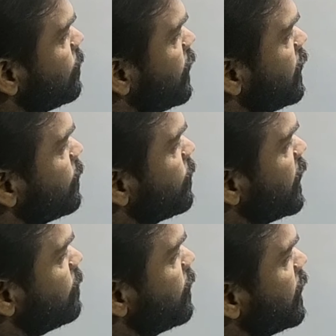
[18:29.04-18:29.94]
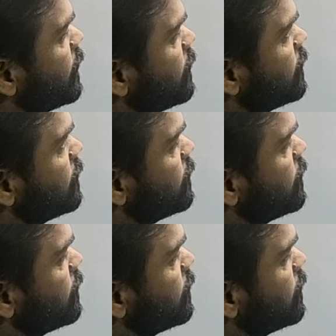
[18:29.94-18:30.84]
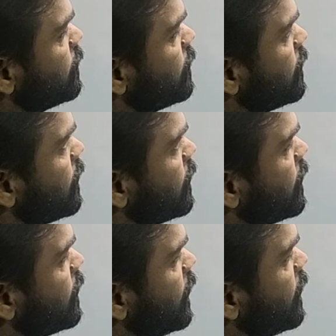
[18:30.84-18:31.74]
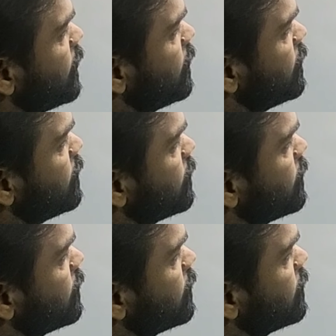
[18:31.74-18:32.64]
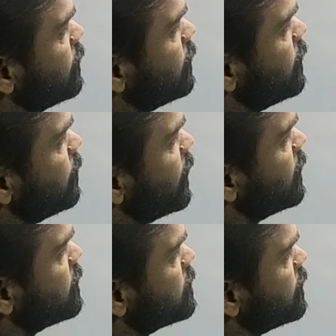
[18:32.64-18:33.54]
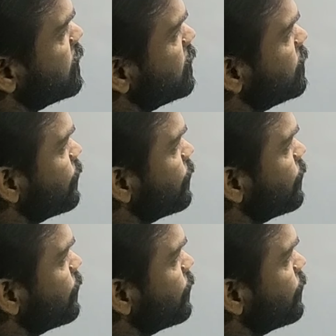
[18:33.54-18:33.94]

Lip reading: Multiplied by tan 30 minus theta.